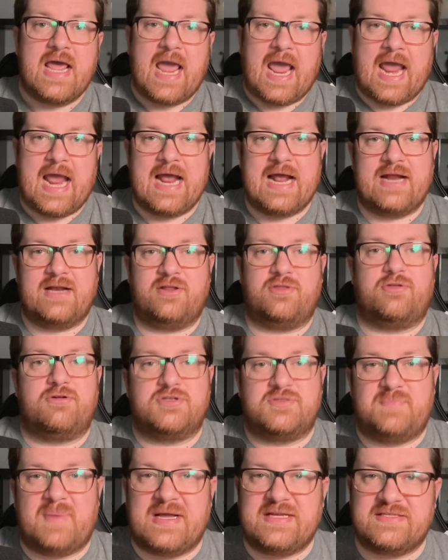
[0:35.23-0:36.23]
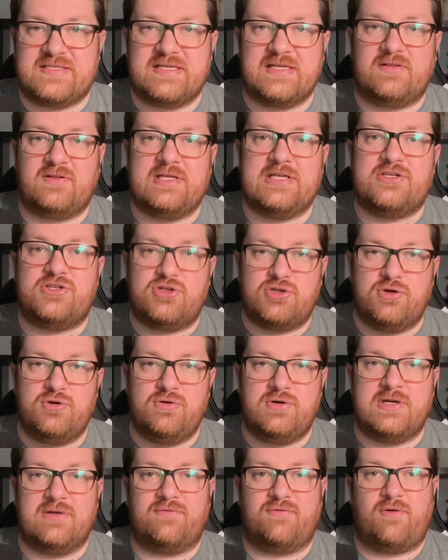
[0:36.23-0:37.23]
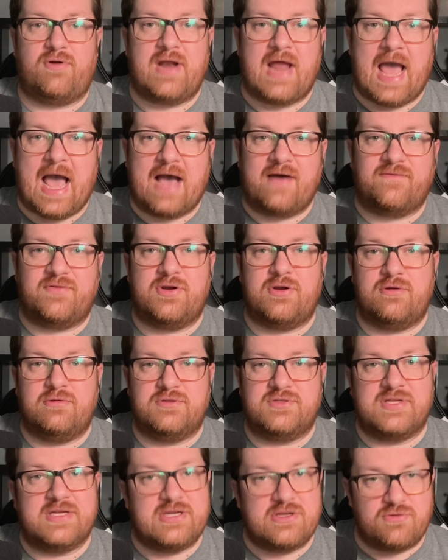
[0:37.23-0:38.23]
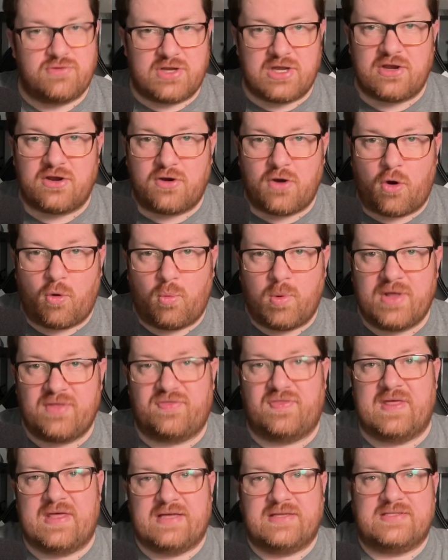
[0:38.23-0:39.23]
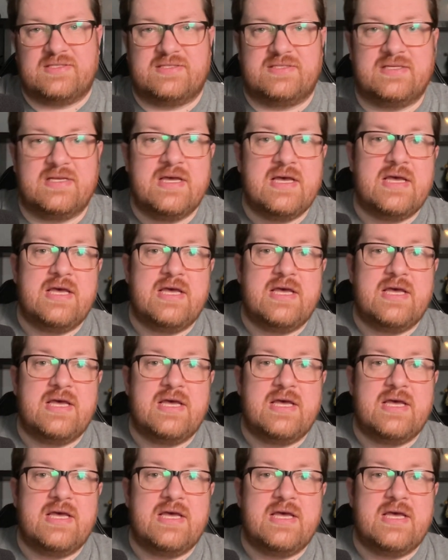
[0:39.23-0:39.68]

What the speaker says: And there's basically two different avenues that you can go with this.